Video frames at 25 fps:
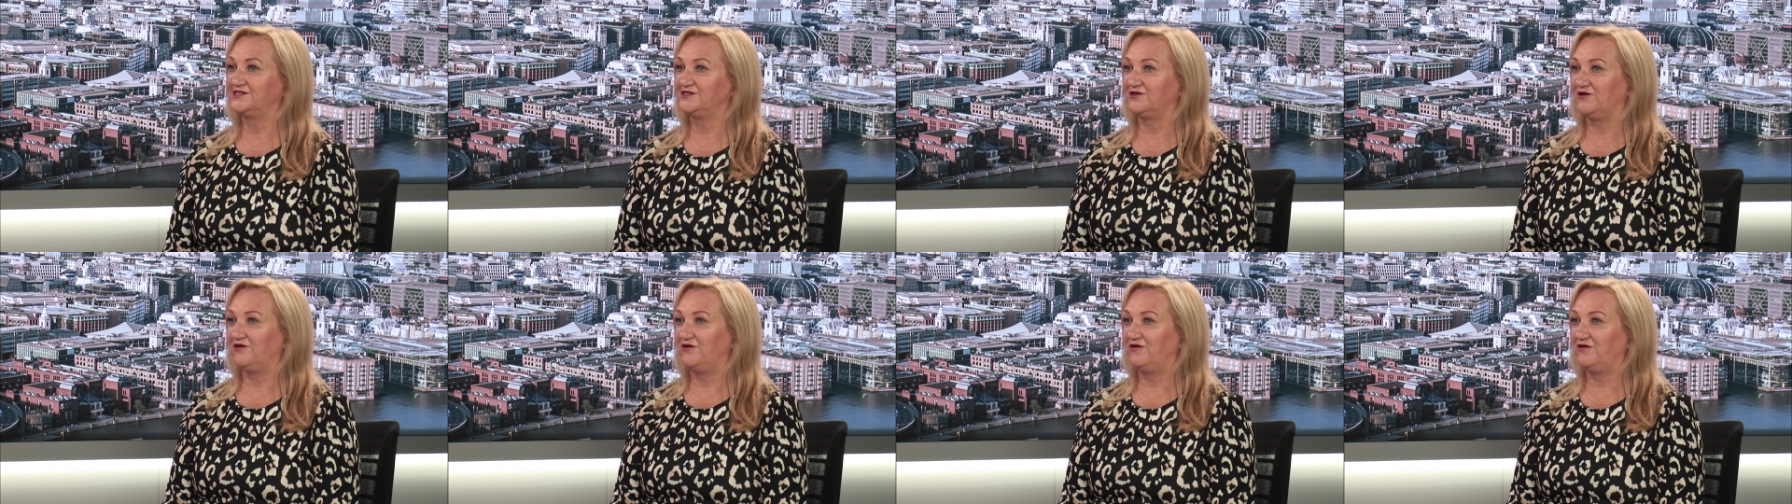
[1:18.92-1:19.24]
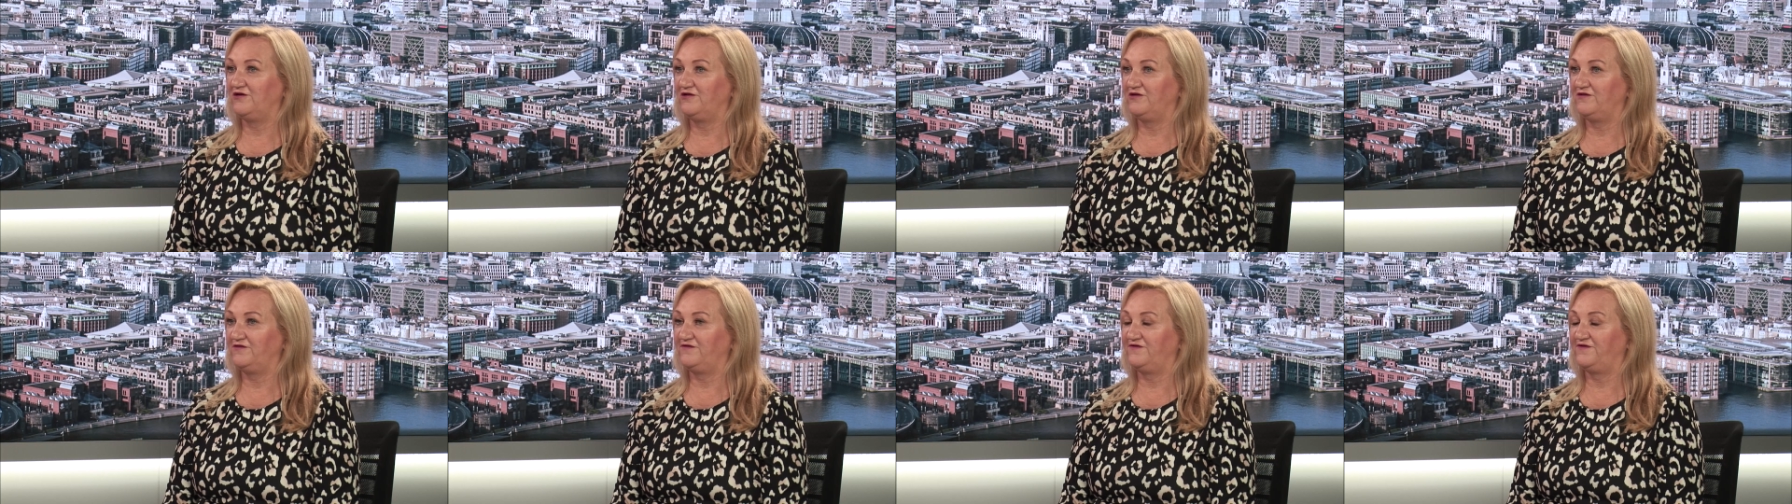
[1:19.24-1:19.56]

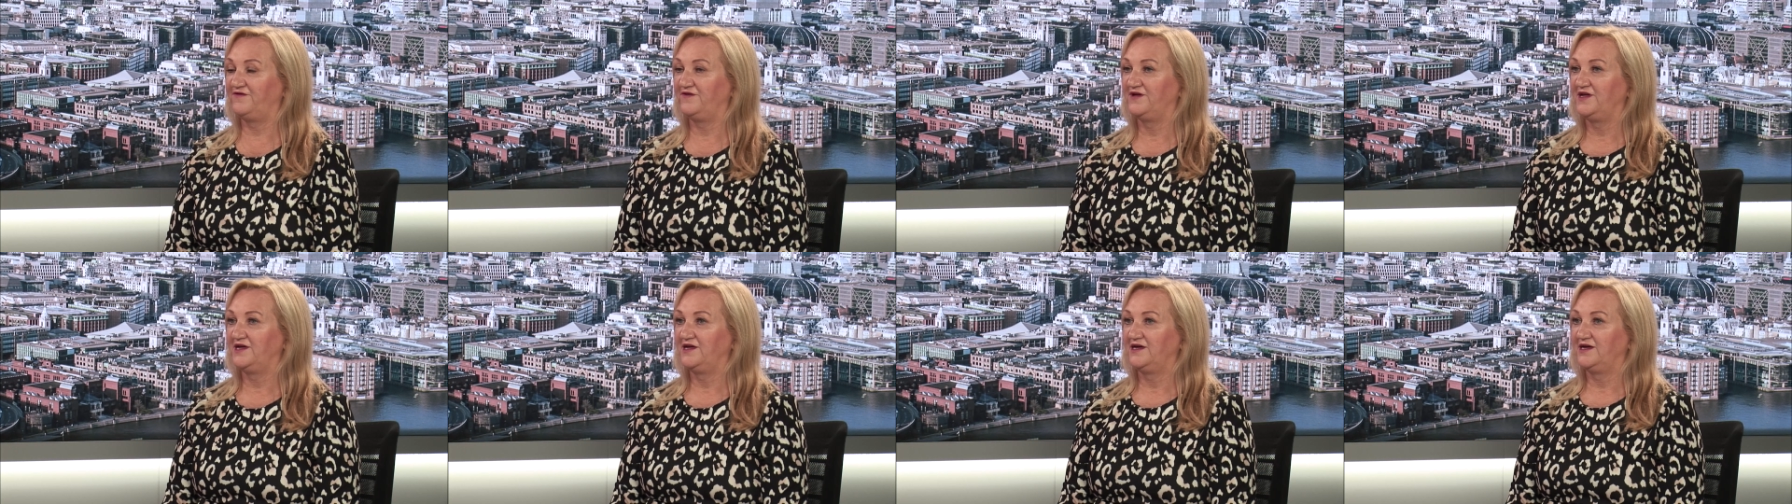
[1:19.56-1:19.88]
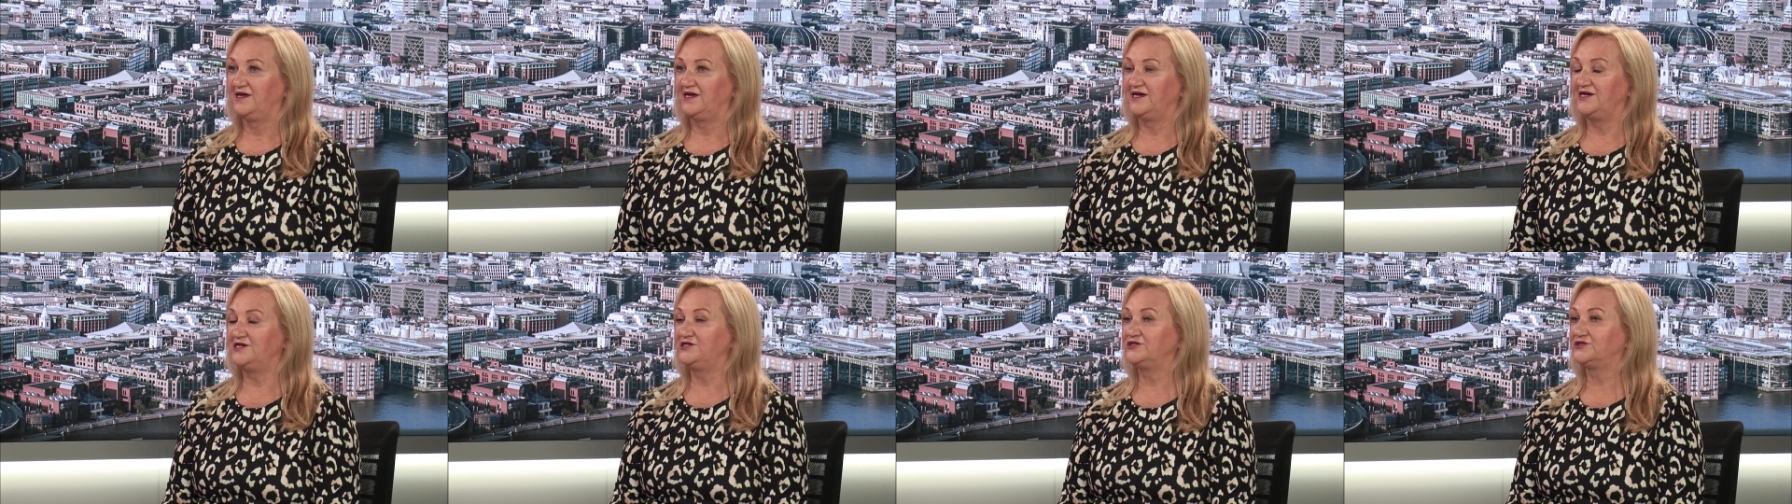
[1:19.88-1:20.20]
of
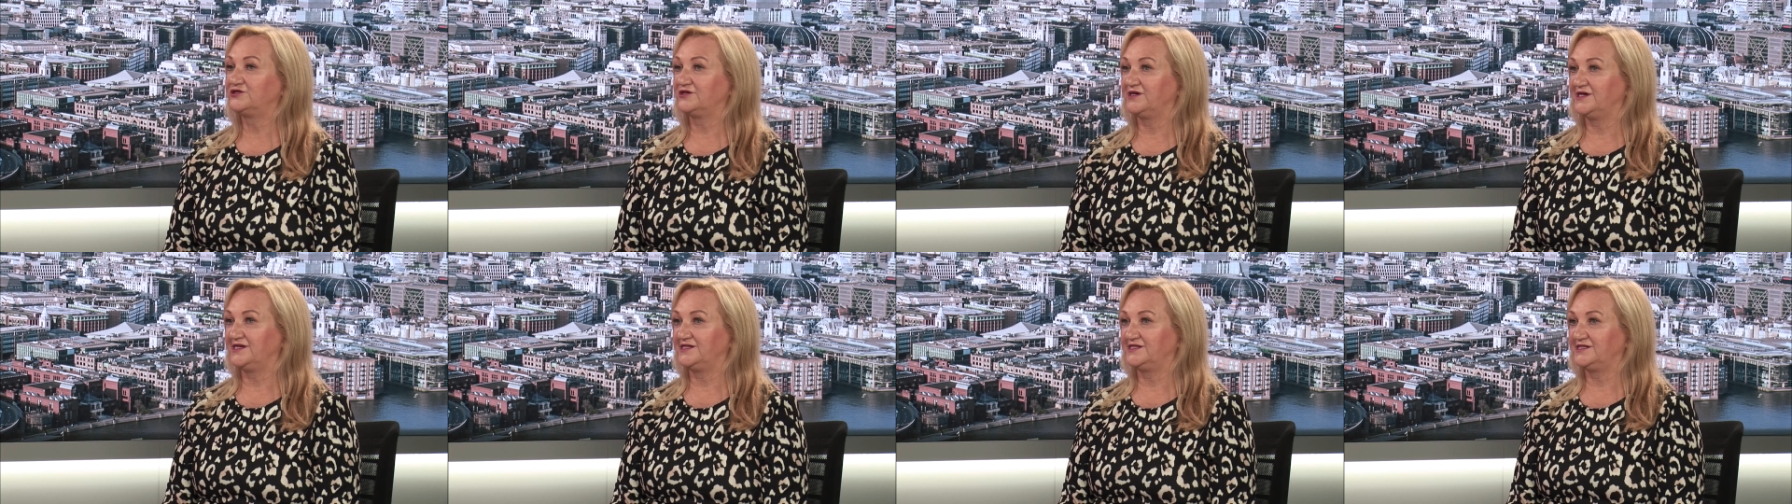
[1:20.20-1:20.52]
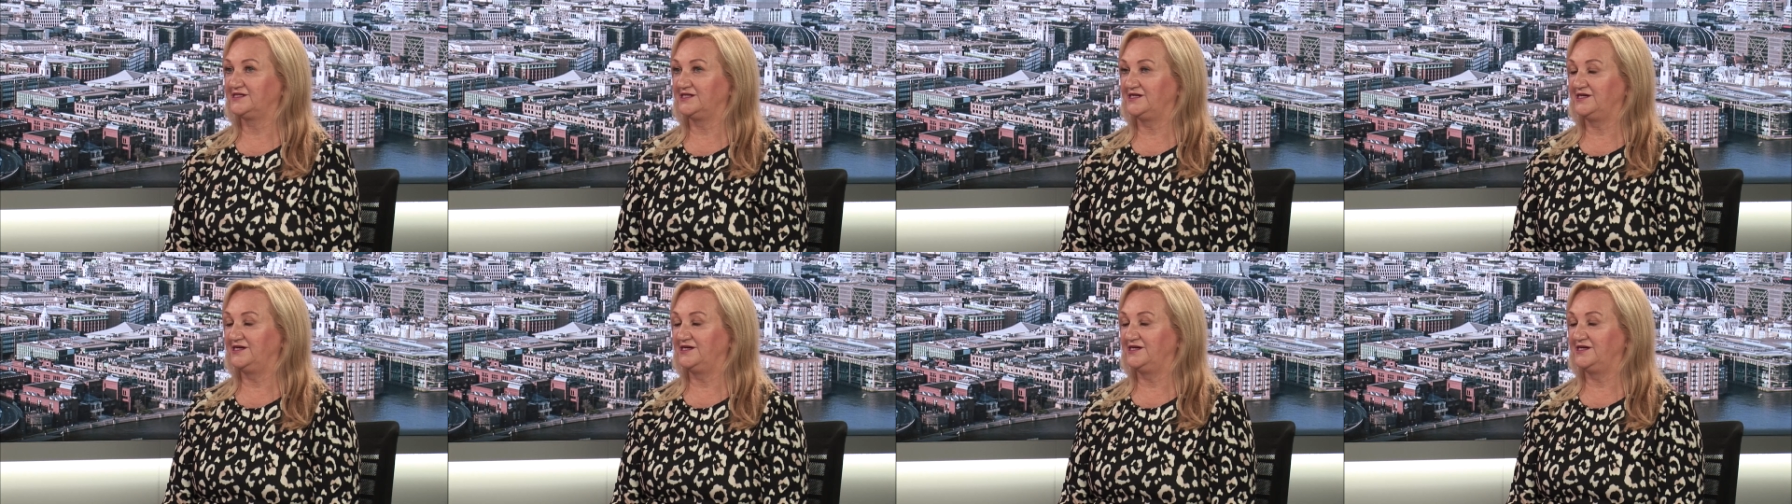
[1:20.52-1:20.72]
interest